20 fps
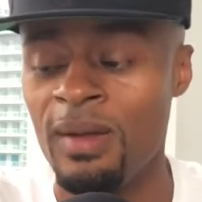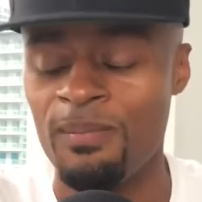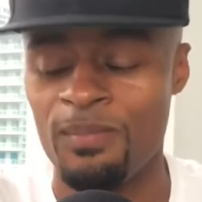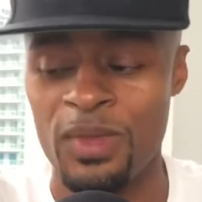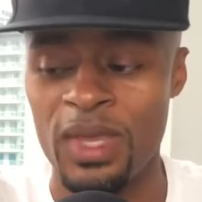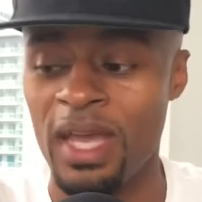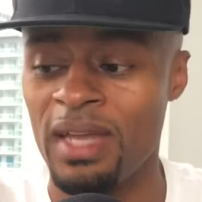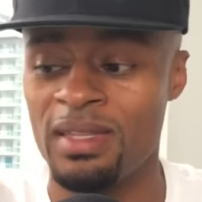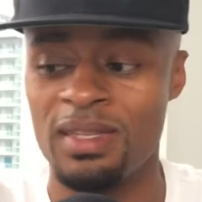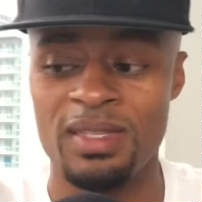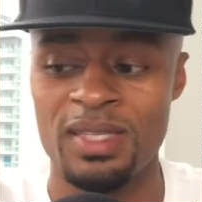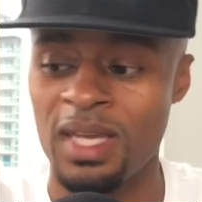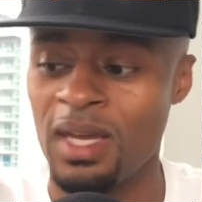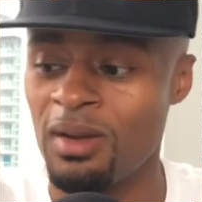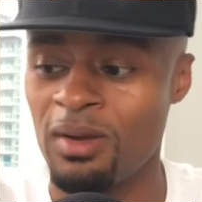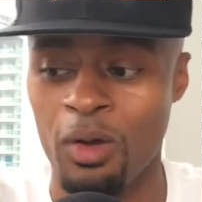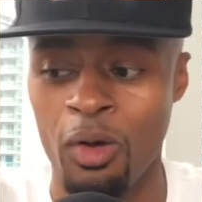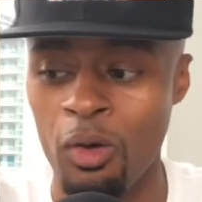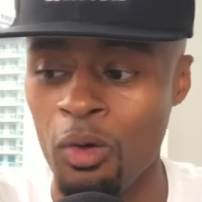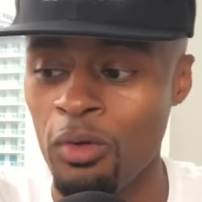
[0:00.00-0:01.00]
He had to tear
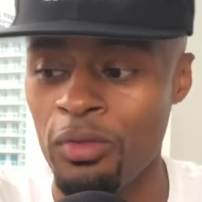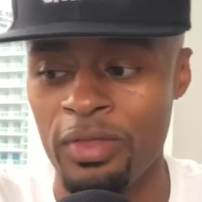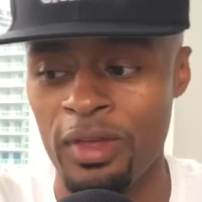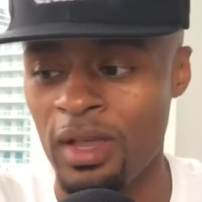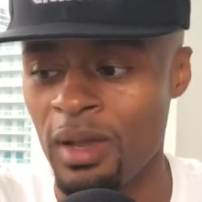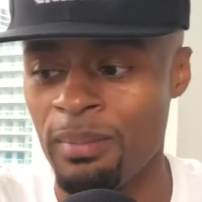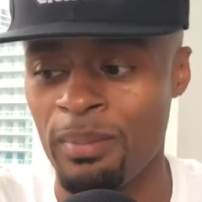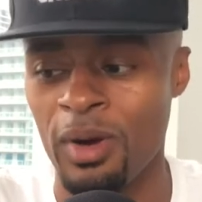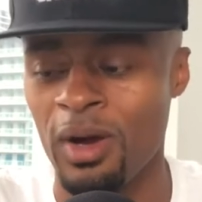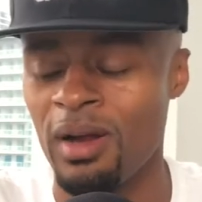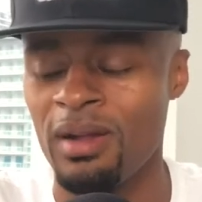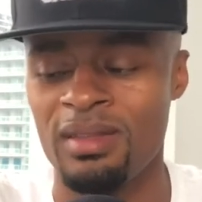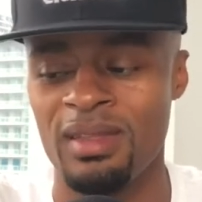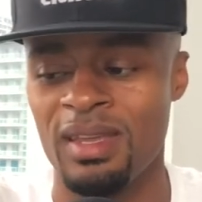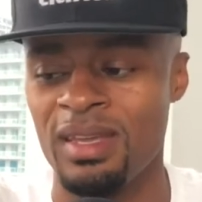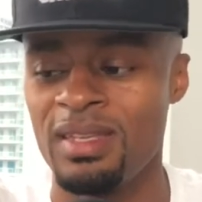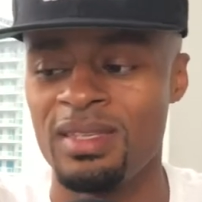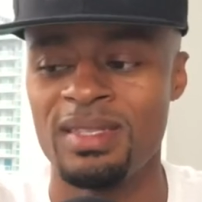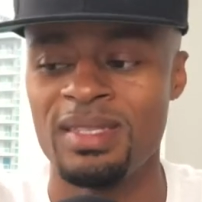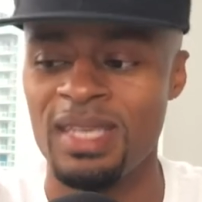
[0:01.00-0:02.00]
the whole thing apart that
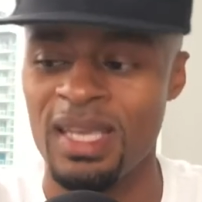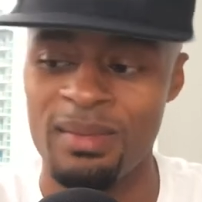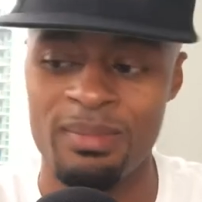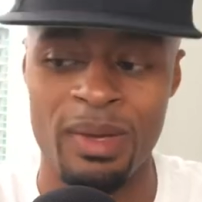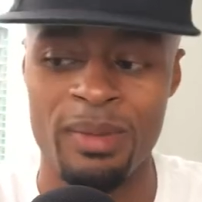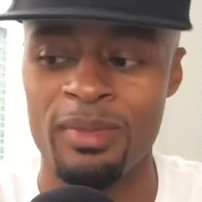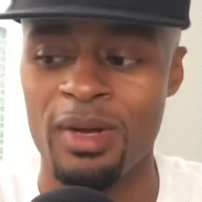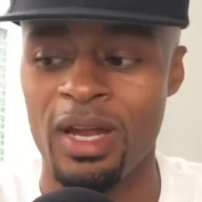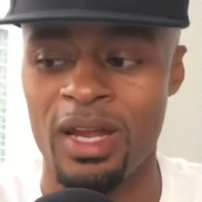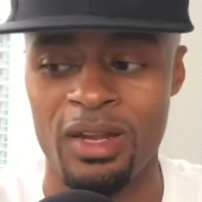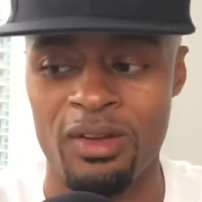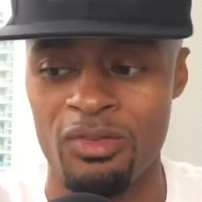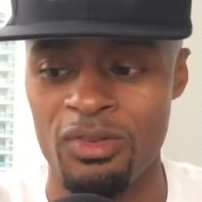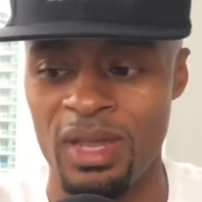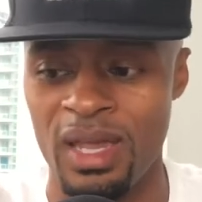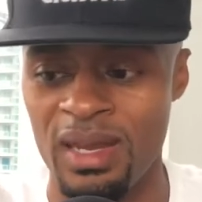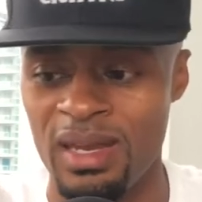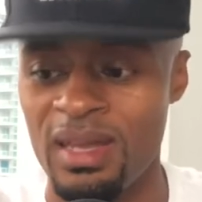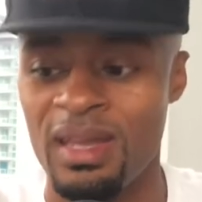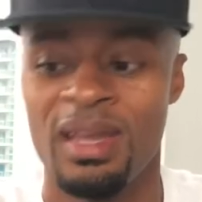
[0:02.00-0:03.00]
his team member had created,